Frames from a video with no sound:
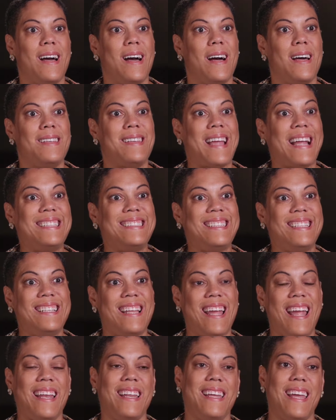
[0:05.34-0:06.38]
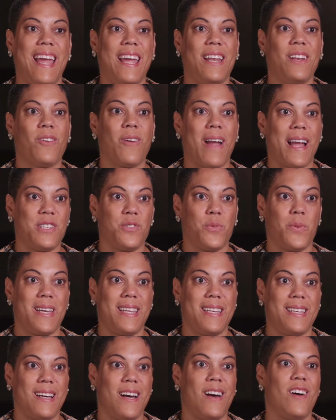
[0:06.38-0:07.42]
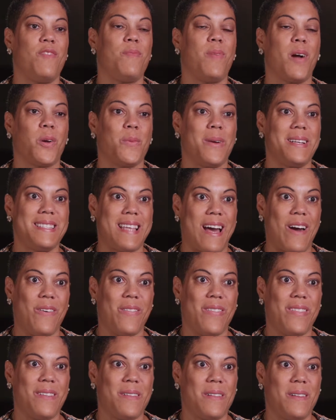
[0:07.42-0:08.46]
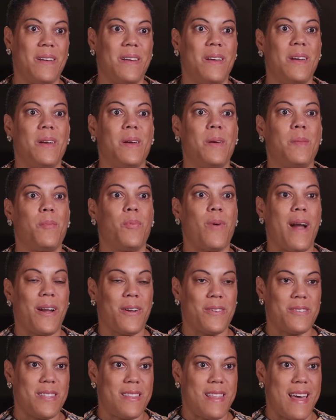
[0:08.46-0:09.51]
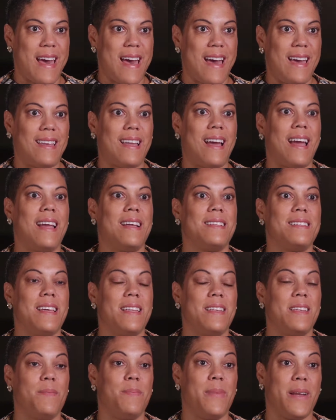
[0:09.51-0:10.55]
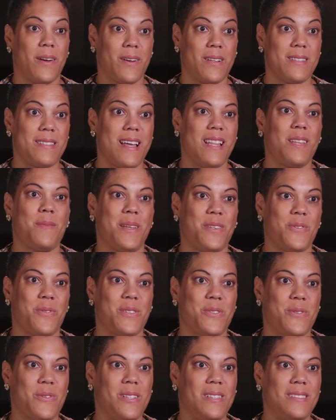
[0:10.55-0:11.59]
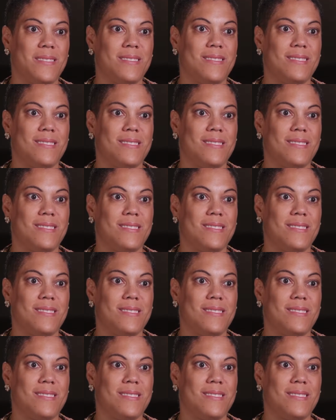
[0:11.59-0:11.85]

a 1988 graduate of Parkway South. Prior to that, I attended Barrett's Elementary School.